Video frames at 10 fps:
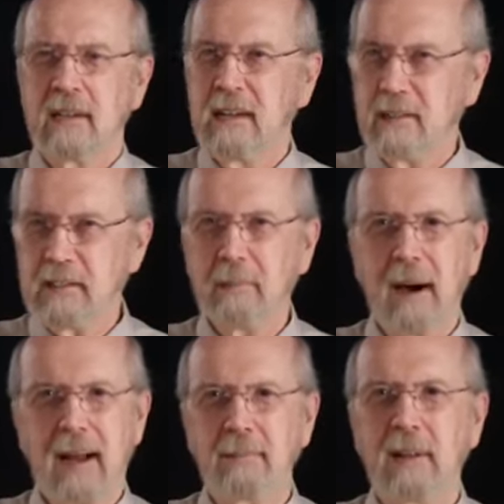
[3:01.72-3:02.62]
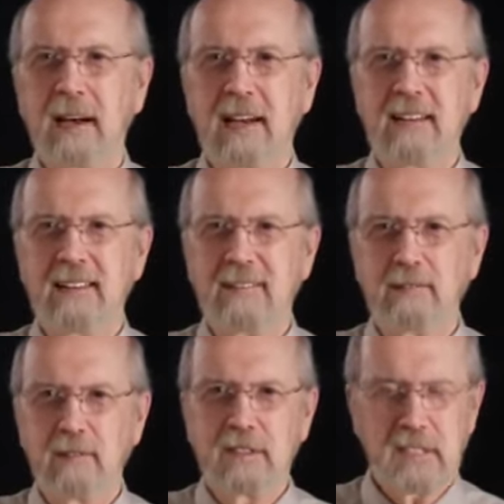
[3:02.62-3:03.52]
And here's the bottom line,
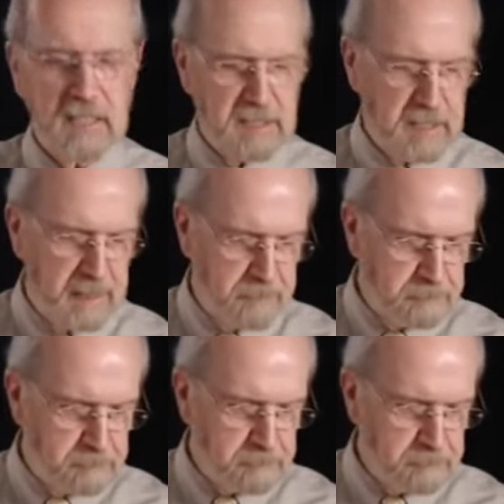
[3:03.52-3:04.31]
verse 60,